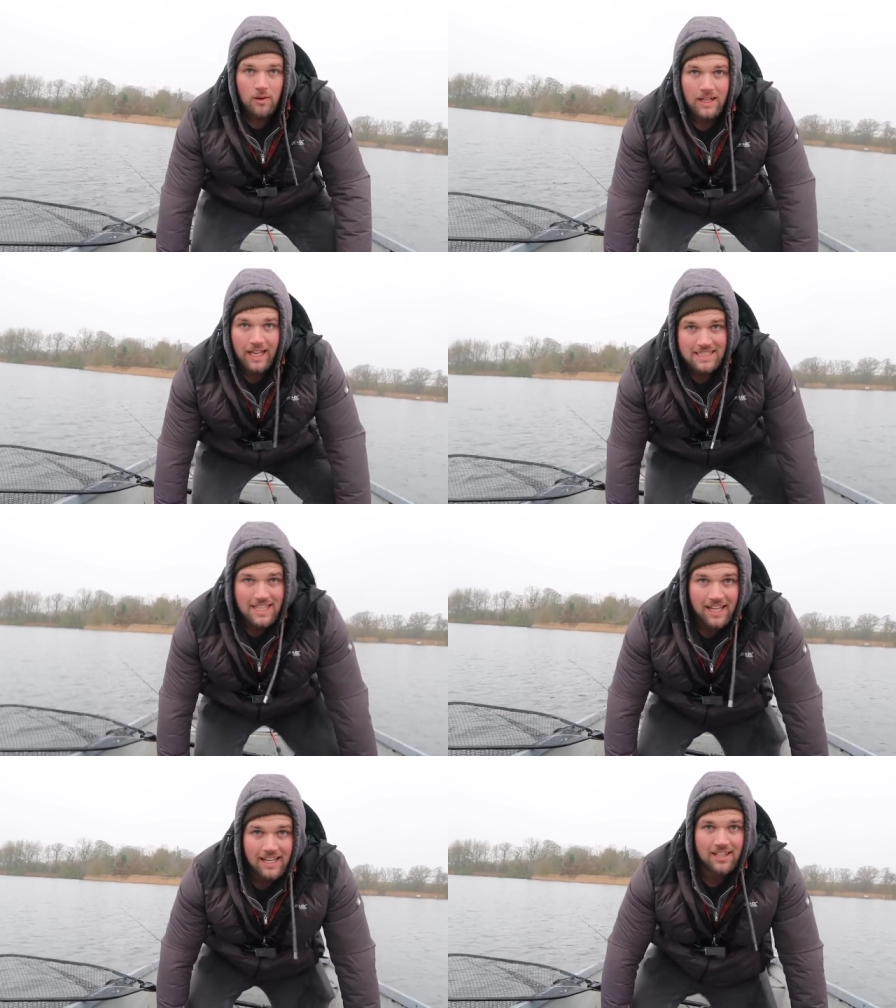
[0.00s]
Well guys,
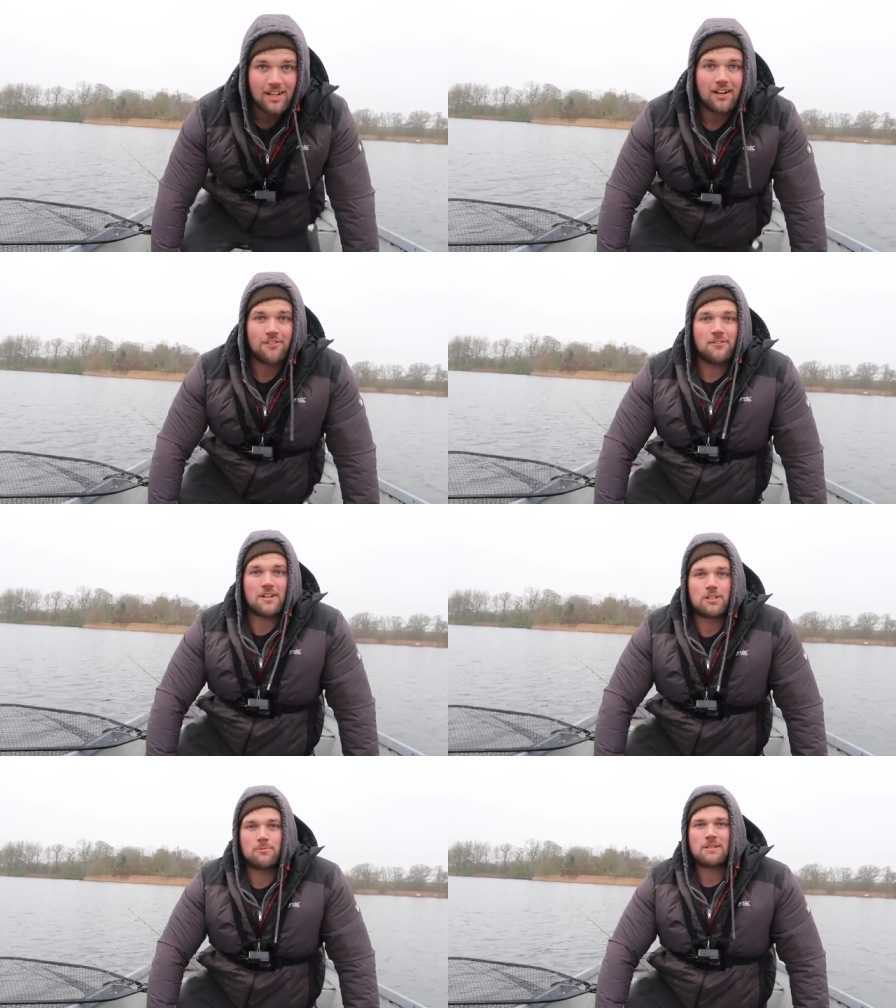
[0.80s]
got
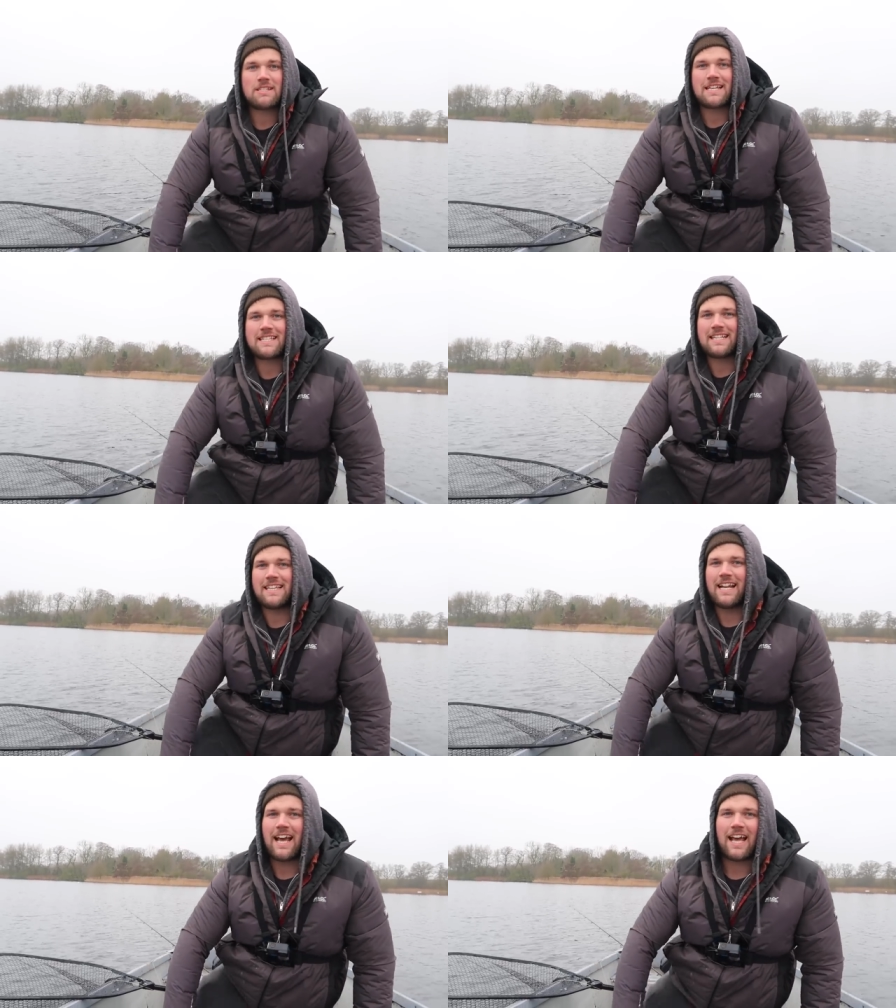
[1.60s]
fish number six in
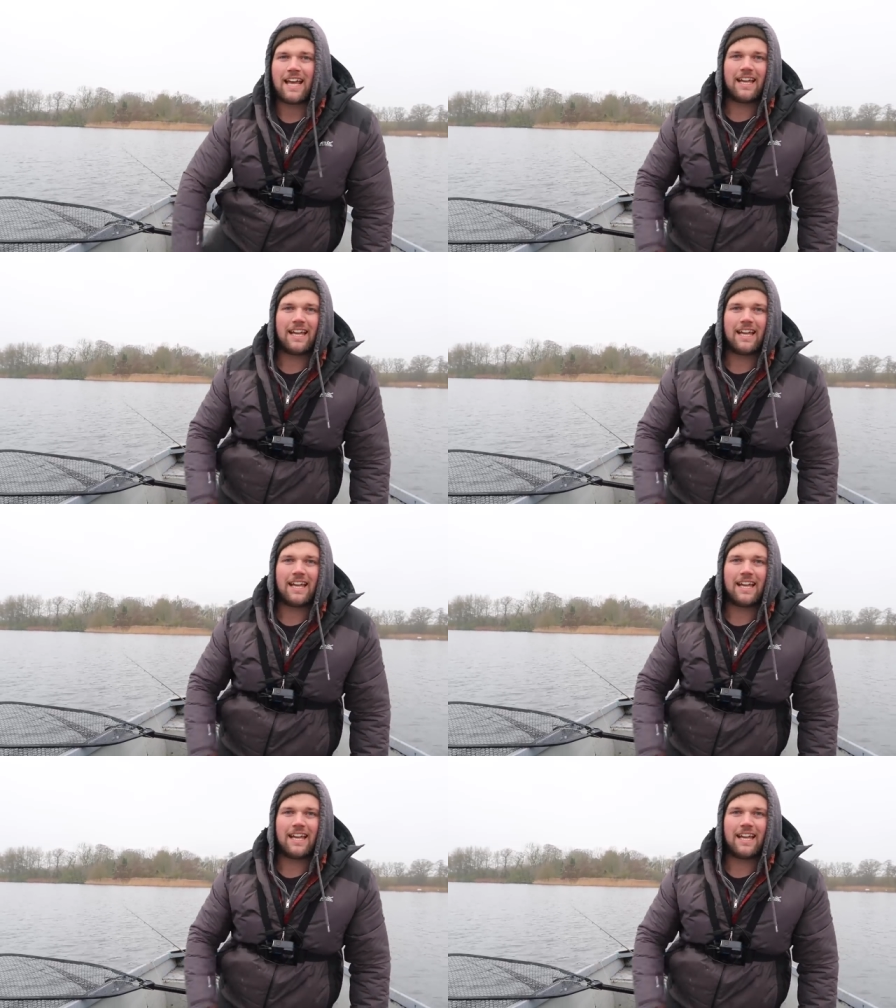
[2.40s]
the net.